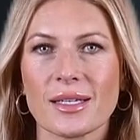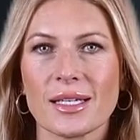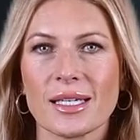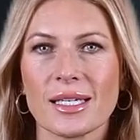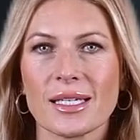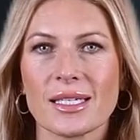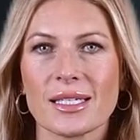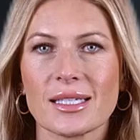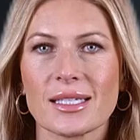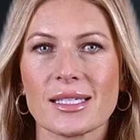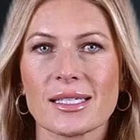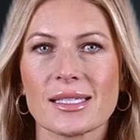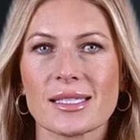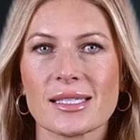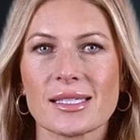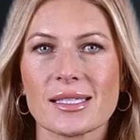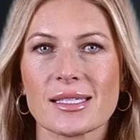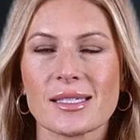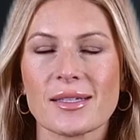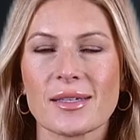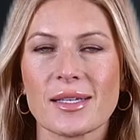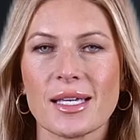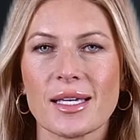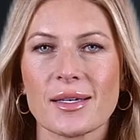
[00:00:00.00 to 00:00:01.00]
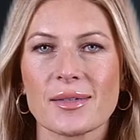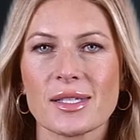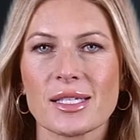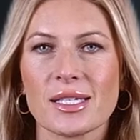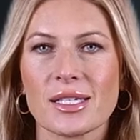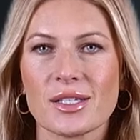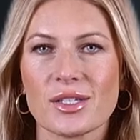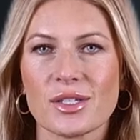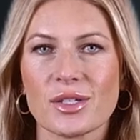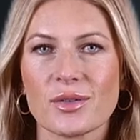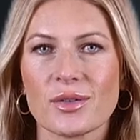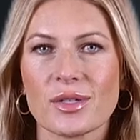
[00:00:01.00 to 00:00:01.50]
In an instance of
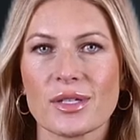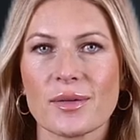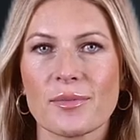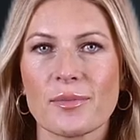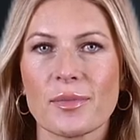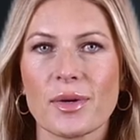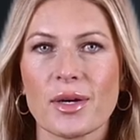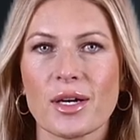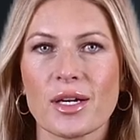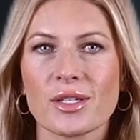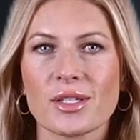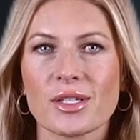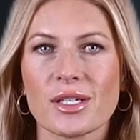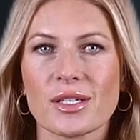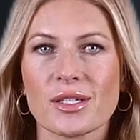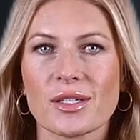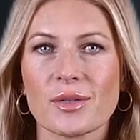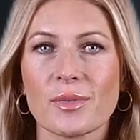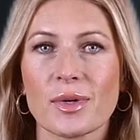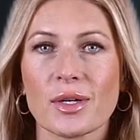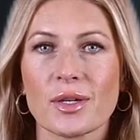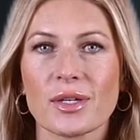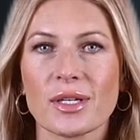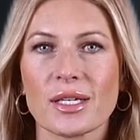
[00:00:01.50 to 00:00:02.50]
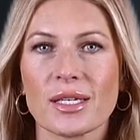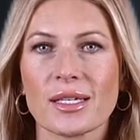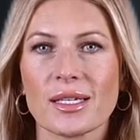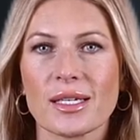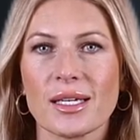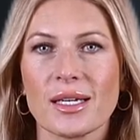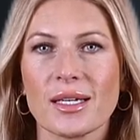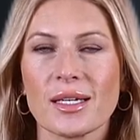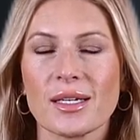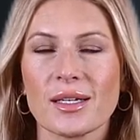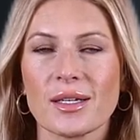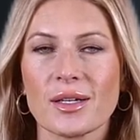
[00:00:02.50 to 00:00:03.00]
Camtasia with a project loaded,